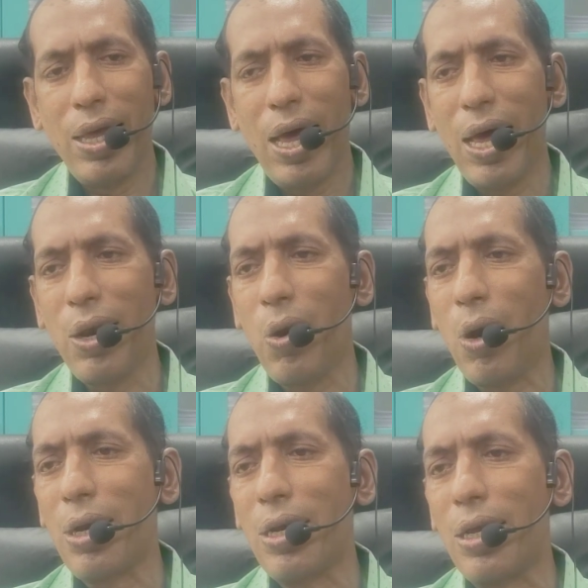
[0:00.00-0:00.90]
are
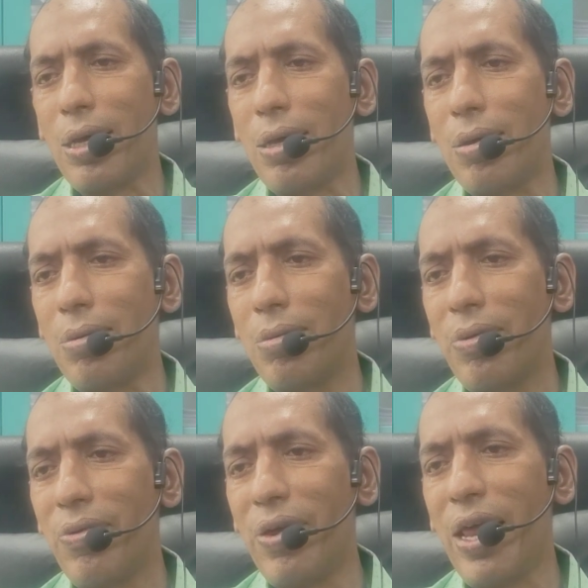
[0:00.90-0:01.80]
not
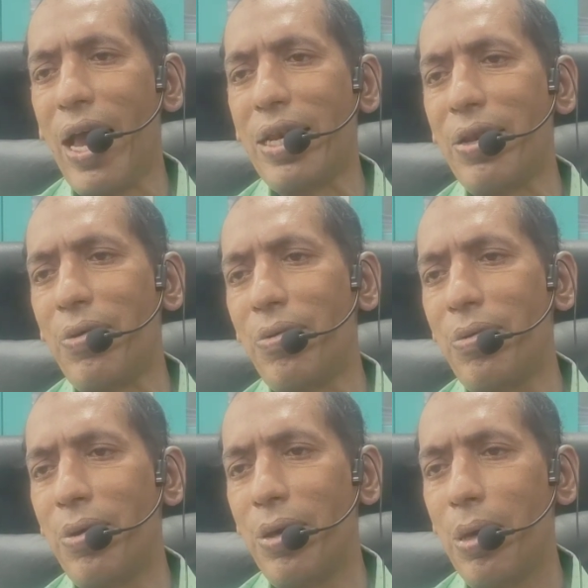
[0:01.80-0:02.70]
very active
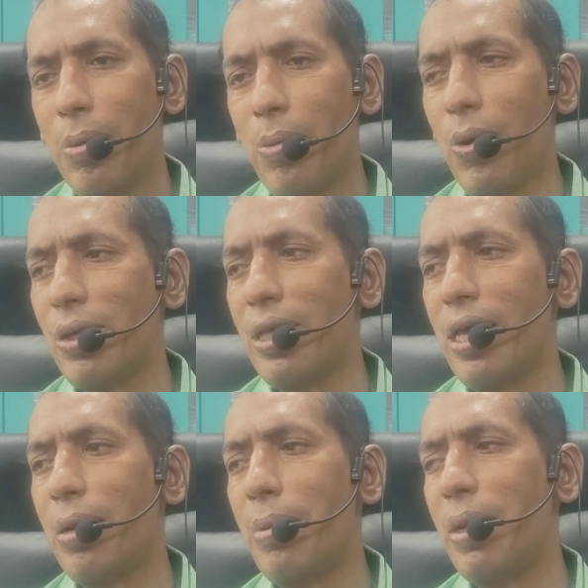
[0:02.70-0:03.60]
because
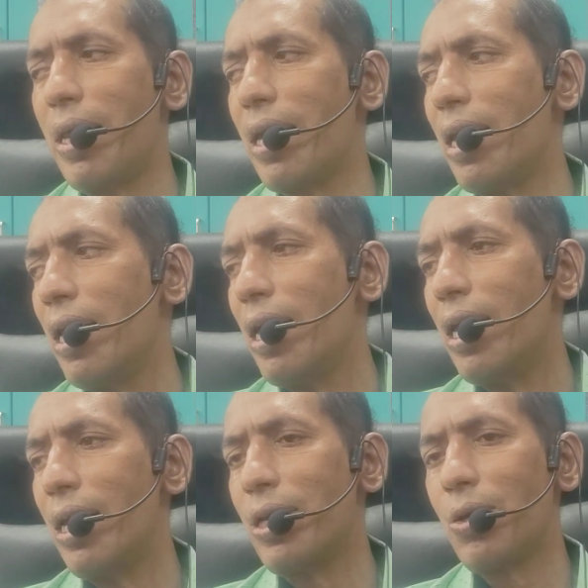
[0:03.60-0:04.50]
their beating
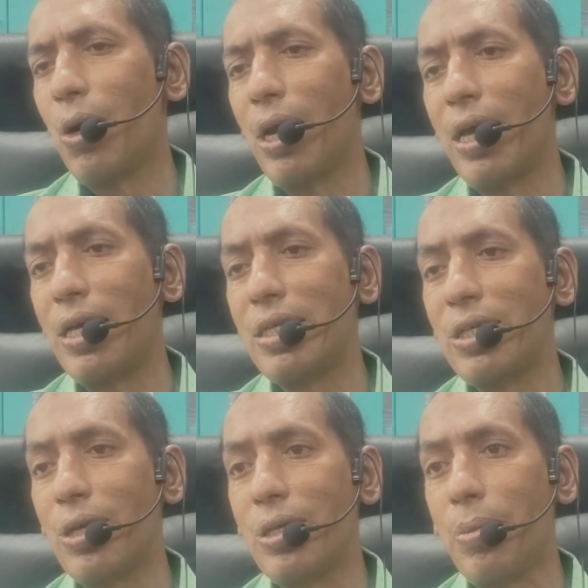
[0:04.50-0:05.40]
is not
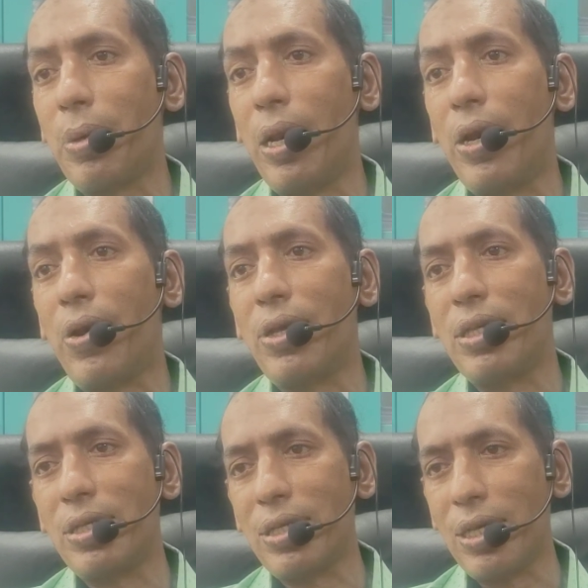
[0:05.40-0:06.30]
against some great
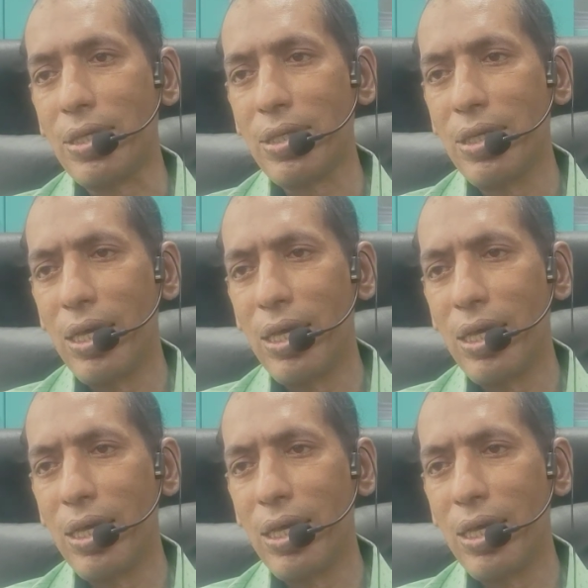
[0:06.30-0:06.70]
resistance.